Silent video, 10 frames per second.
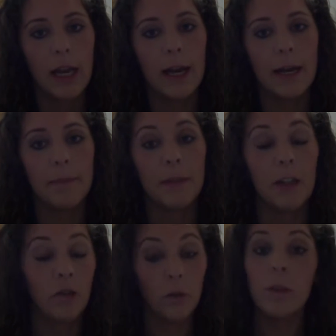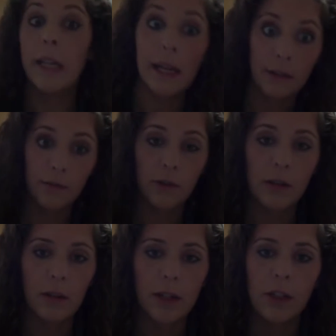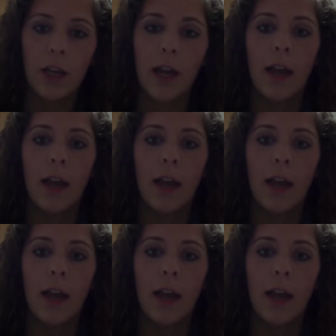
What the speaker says: and enthusiasm for English,